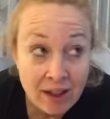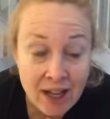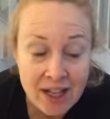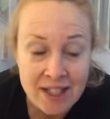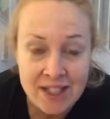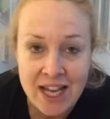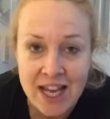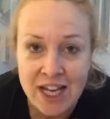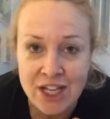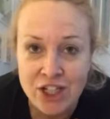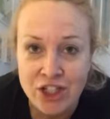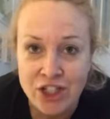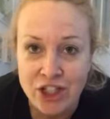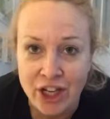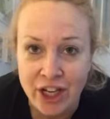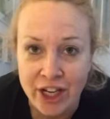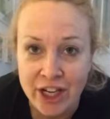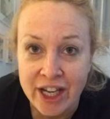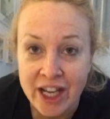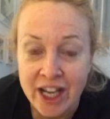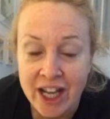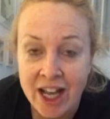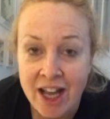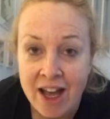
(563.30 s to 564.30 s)

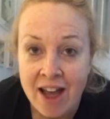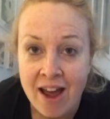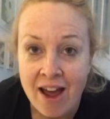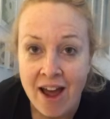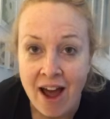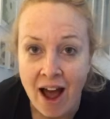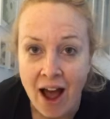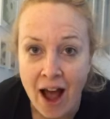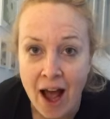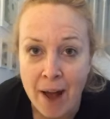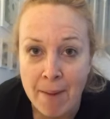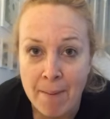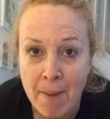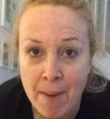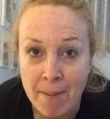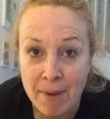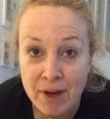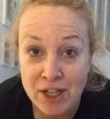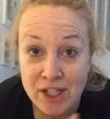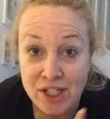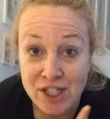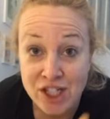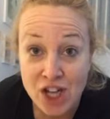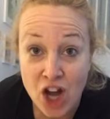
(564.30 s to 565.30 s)
attention, I'm
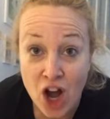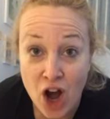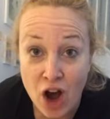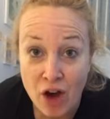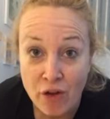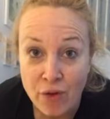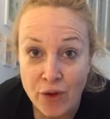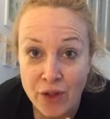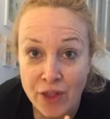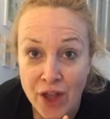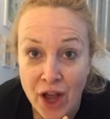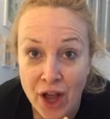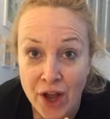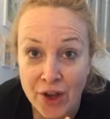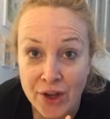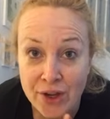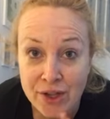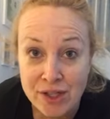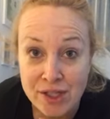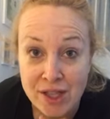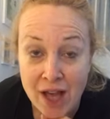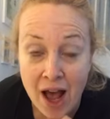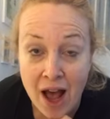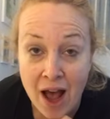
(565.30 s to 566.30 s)
going to start off with
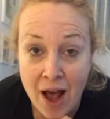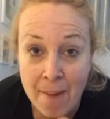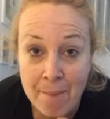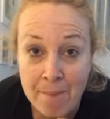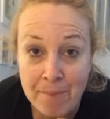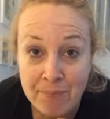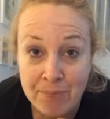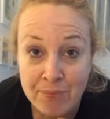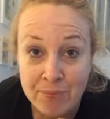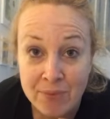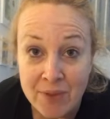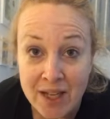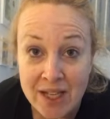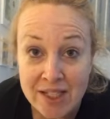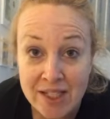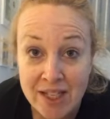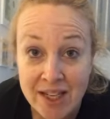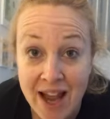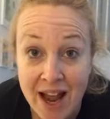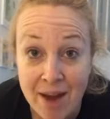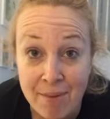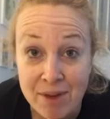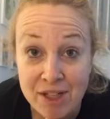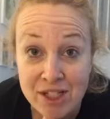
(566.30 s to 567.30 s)
those. I'm
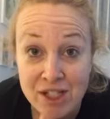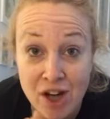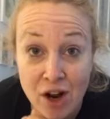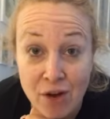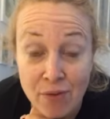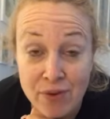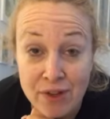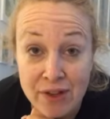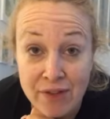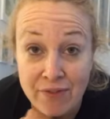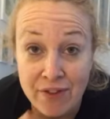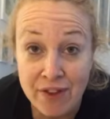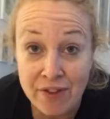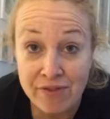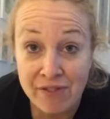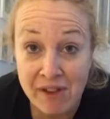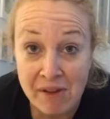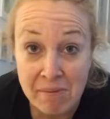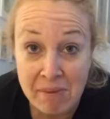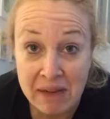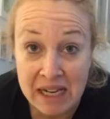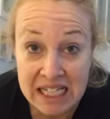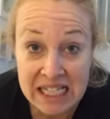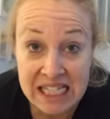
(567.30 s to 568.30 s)
going to start off with
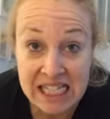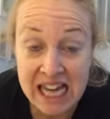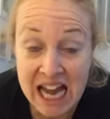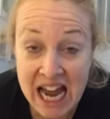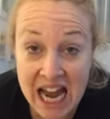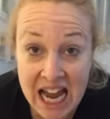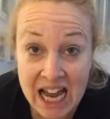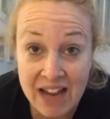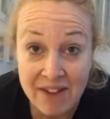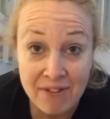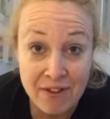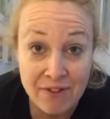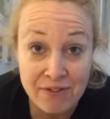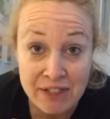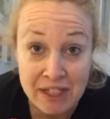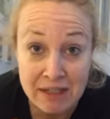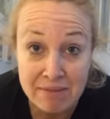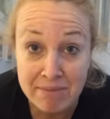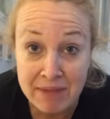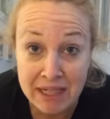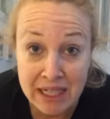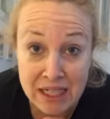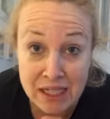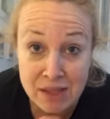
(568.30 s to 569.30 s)
15 minutes today,
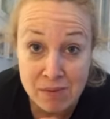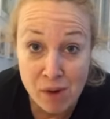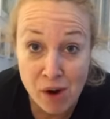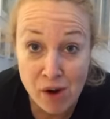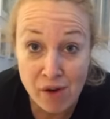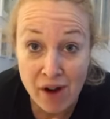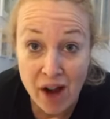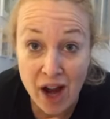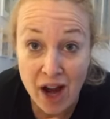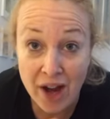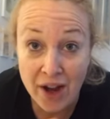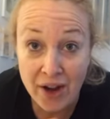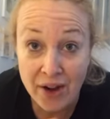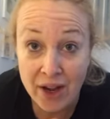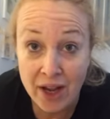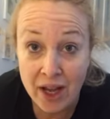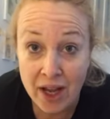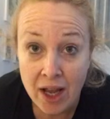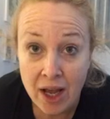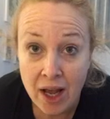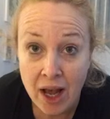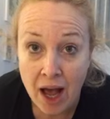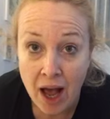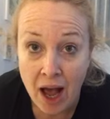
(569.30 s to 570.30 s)
15 minutes tomorrow,
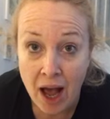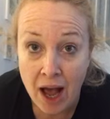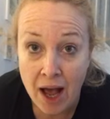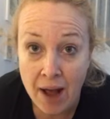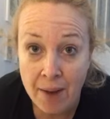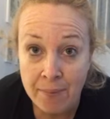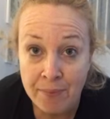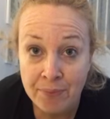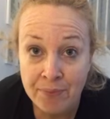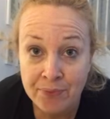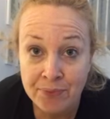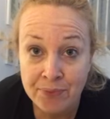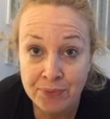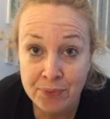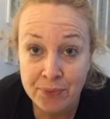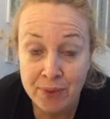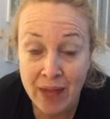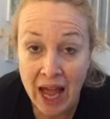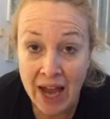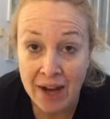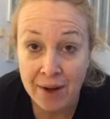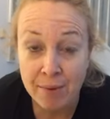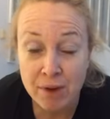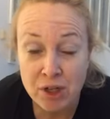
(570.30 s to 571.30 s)
and
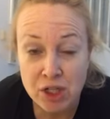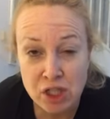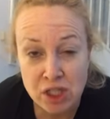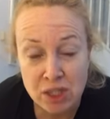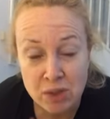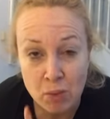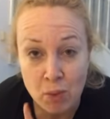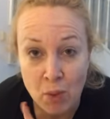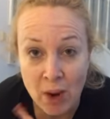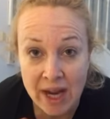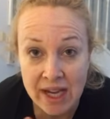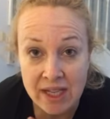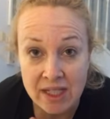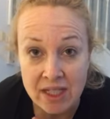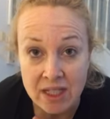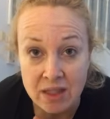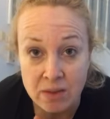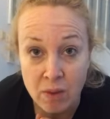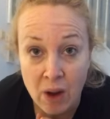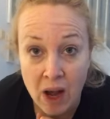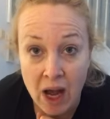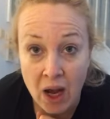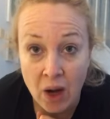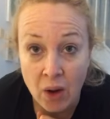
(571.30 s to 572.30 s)
I'm going to do some weights
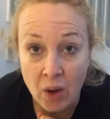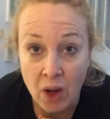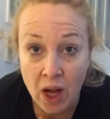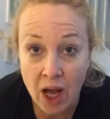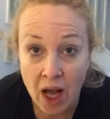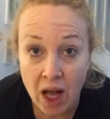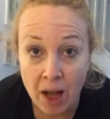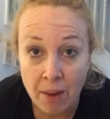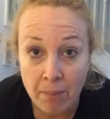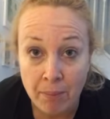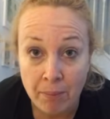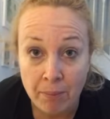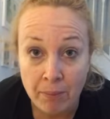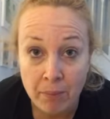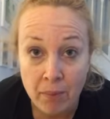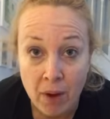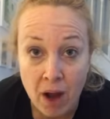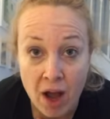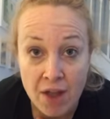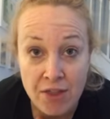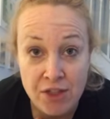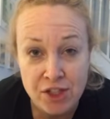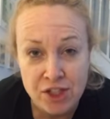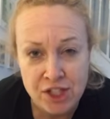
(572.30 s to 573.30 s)
as well,
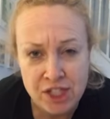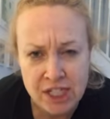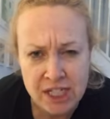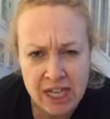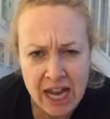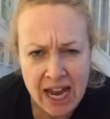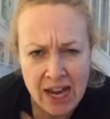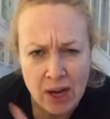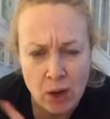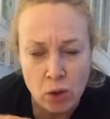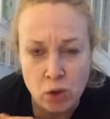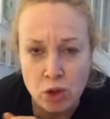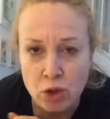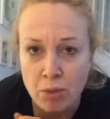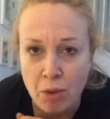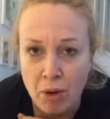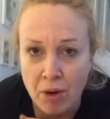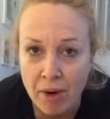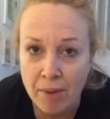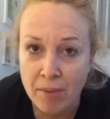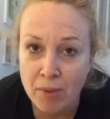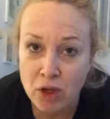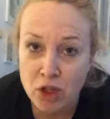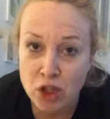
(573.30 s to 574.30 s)
either today or
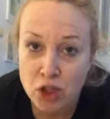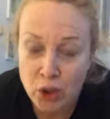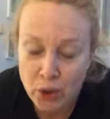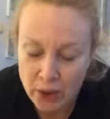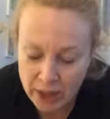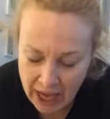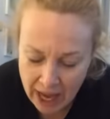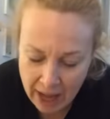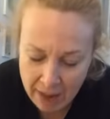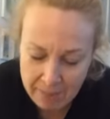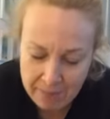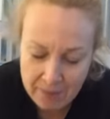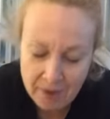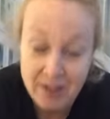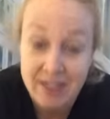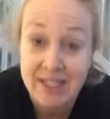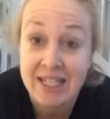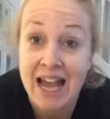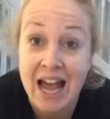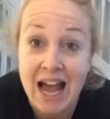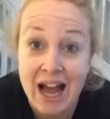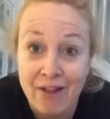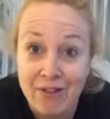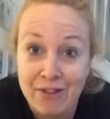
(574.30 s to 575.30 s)
tomorrow, I'm not sure yet. I'll
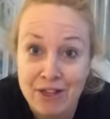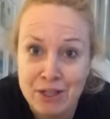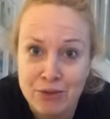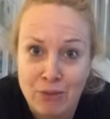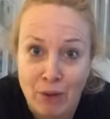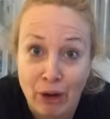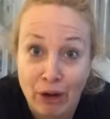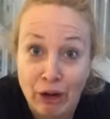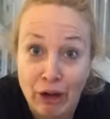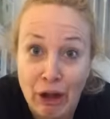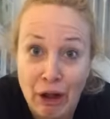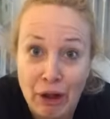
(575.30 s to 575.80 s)
see how this one